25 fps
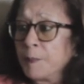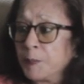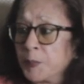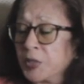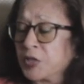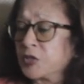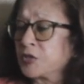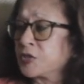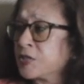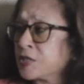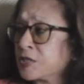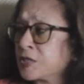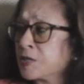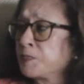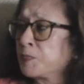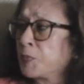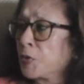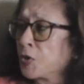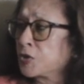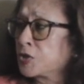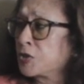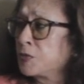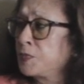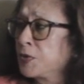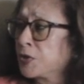because it's
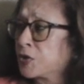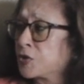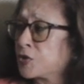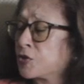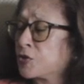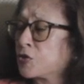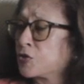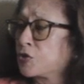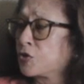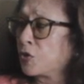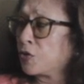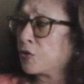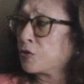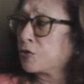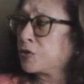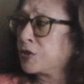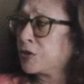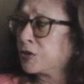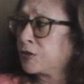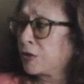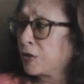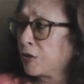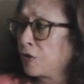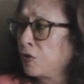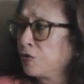impossible because the doors
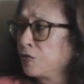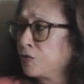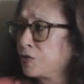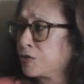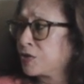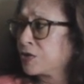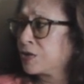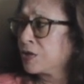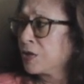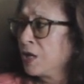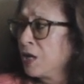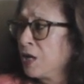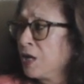are closed.